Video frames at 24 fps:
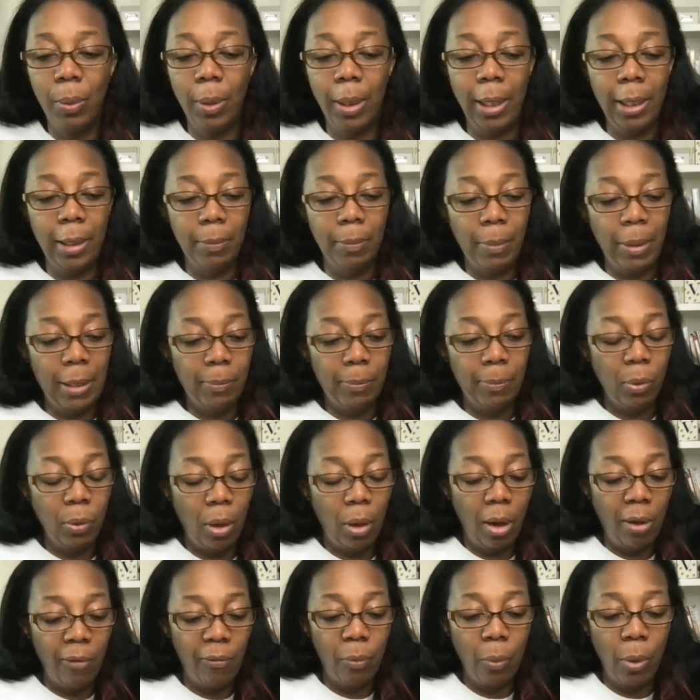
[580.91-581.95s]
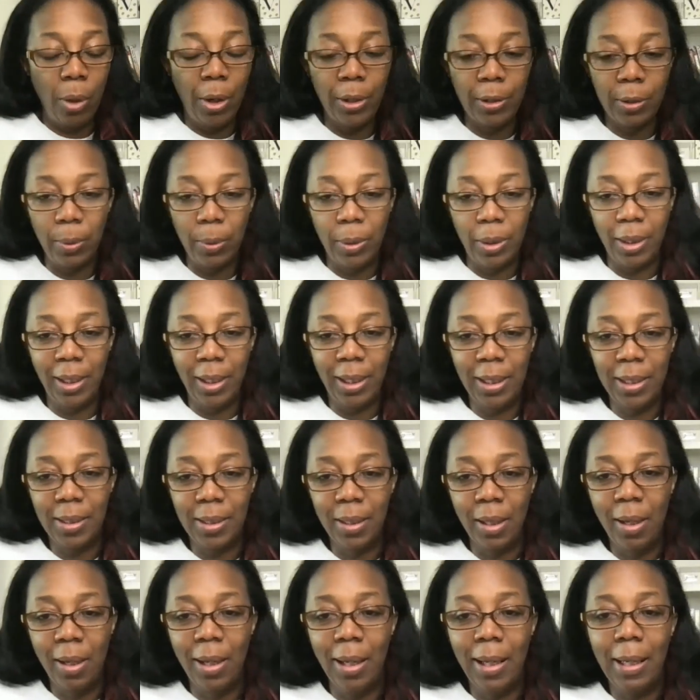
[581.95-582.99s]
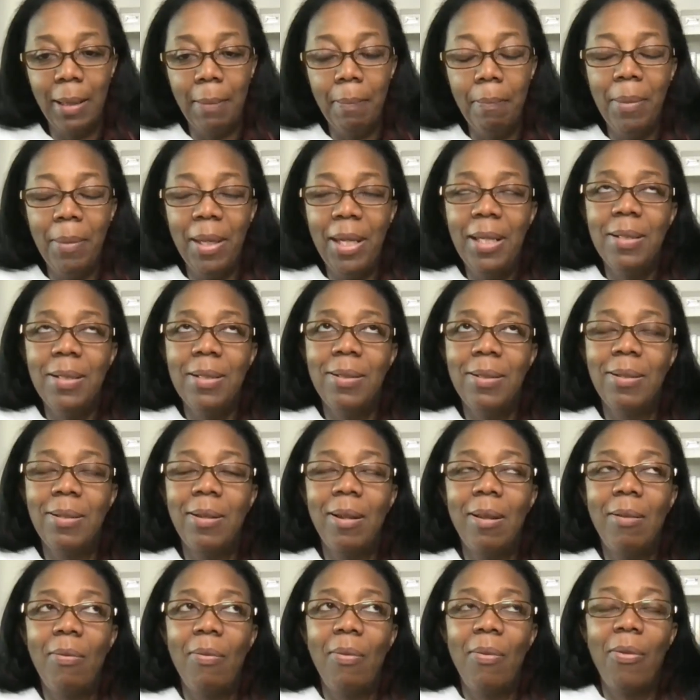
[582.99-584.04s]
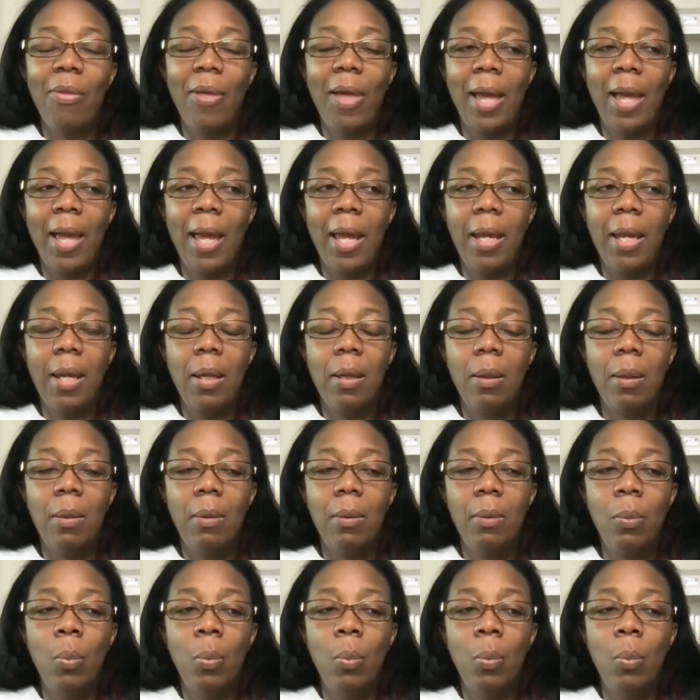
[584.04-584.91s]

in people that I've worked with is it means that they